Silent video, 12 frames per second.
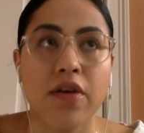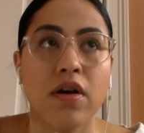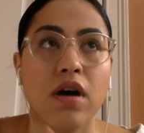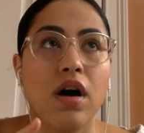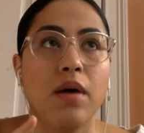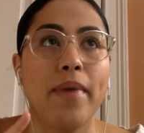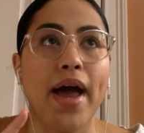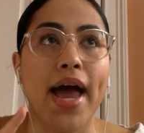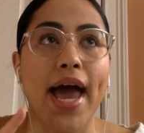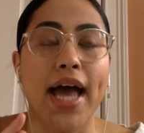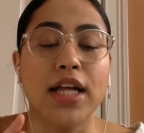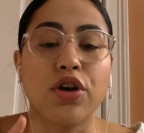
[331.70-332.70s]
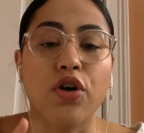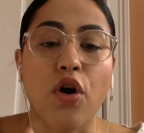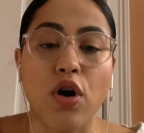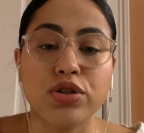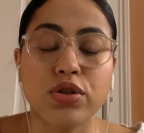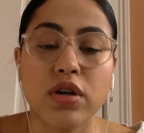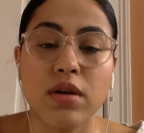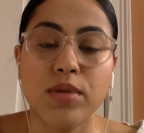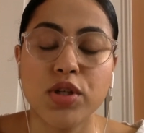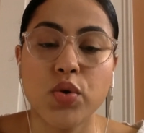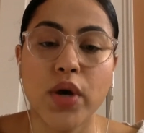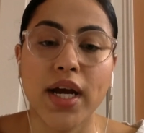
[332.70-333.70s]
Um, and you're also going to be
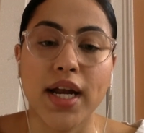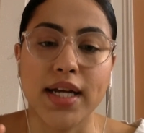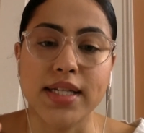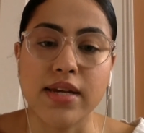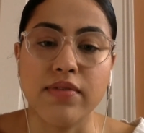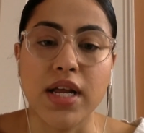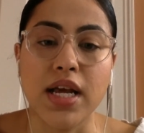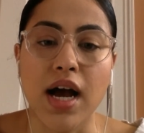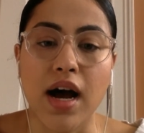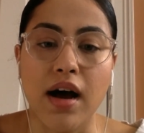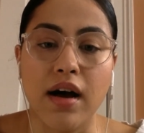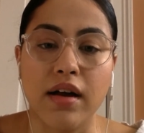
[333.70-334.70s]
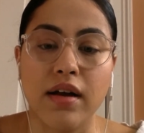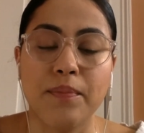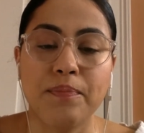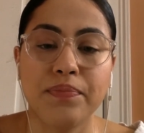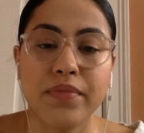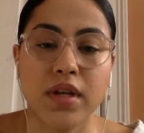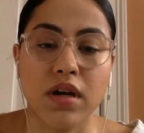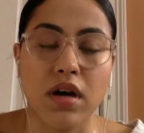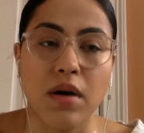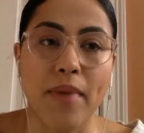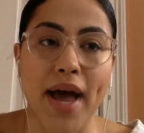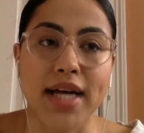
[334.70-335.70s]
doing an activity on
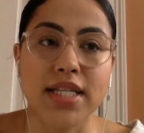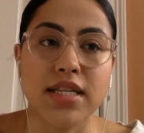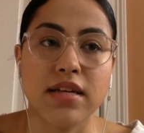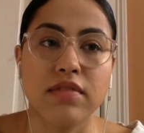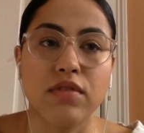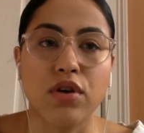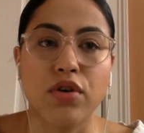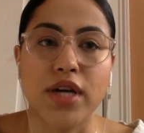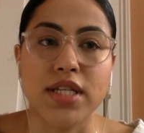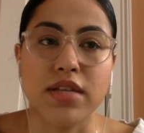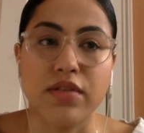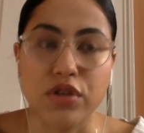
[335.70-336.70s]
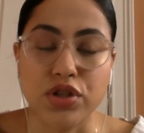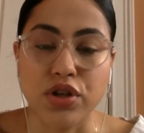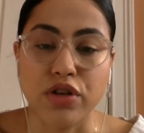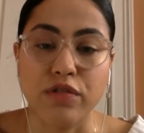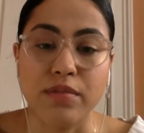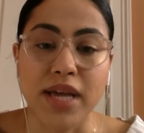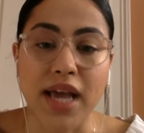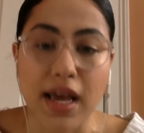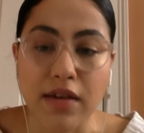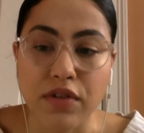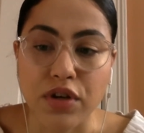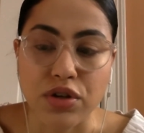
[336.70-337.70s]
passive, aggressive, and assertive
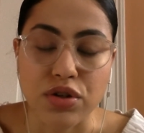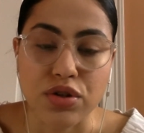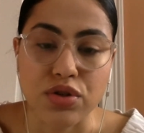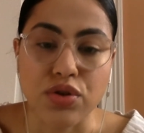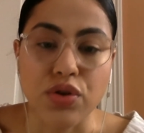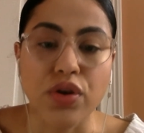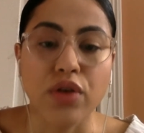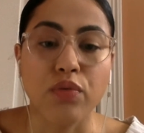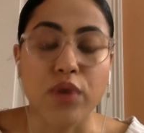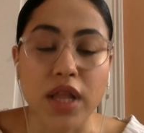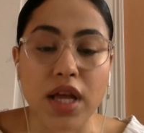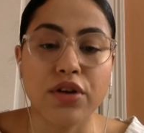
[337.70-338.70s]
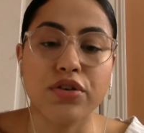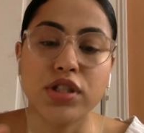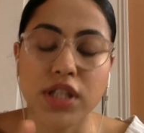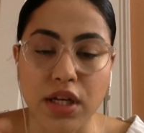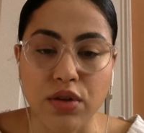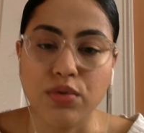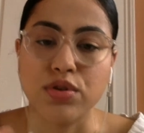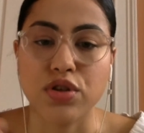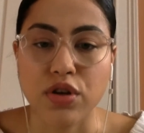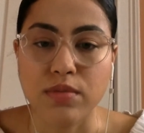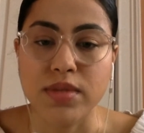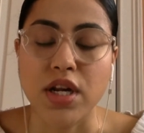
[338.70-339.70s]
behaviors. So you can really understand those
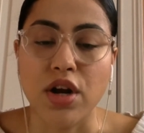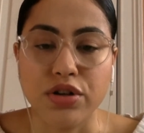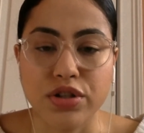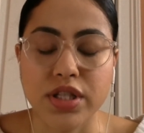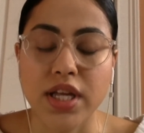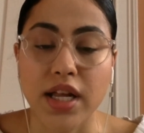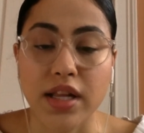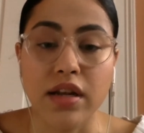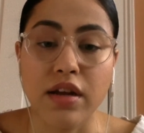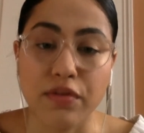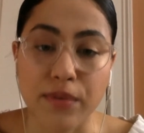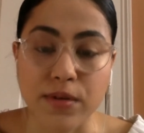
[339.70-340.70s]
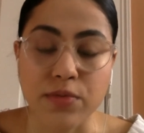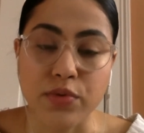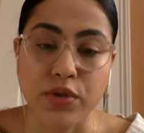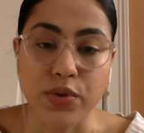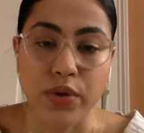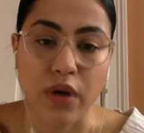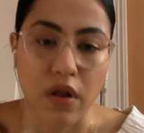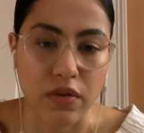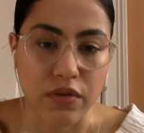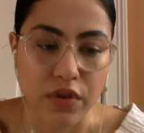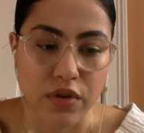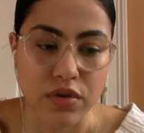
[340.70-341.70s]
terms and understand the difference between all of
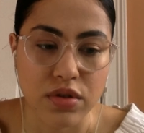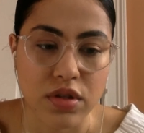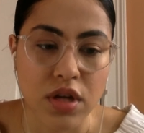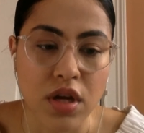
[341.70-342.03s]
those.